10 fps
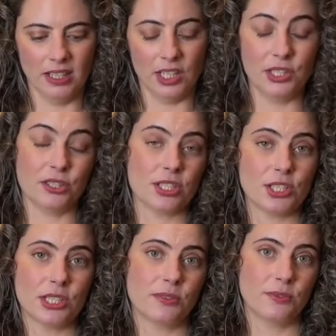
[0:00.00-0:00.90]
a
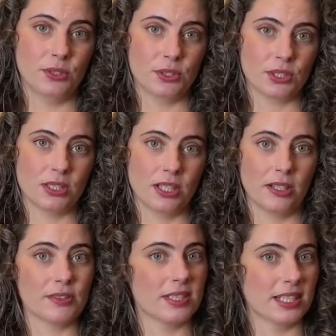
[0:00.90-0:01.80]
nourishing infusion
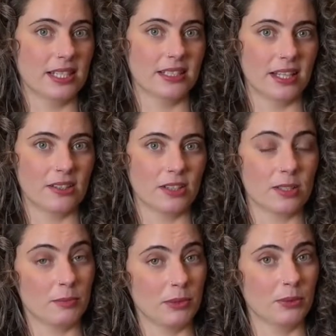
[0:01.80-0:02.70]
of stinging nettle
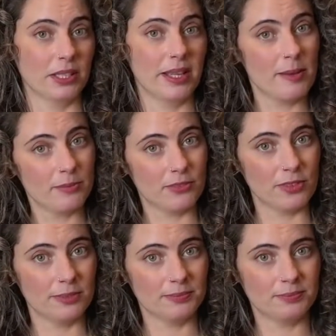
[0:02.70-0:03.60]
can be really helpful.